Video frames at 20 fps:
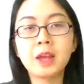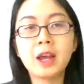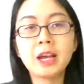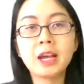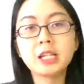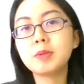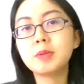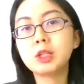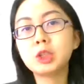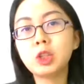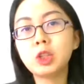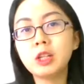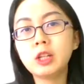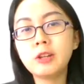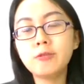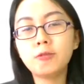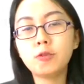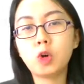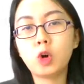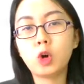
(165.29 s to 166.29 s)

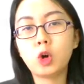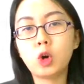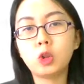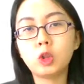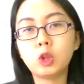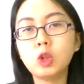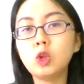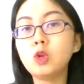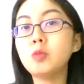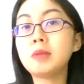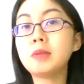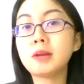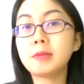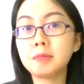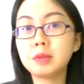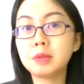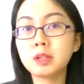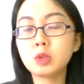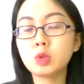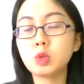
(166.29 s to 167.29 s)
especially for new
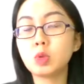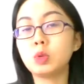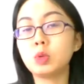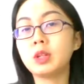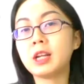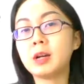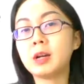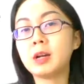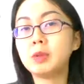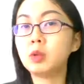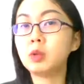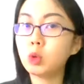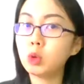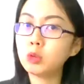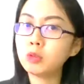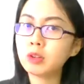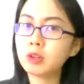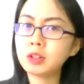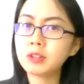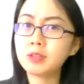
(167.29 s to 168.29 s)
members who take up the
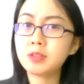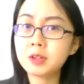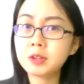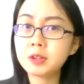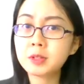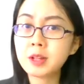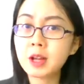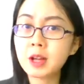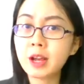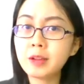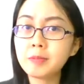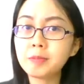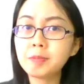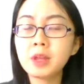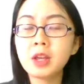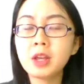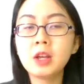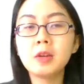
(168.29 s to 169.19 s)
role for the first time.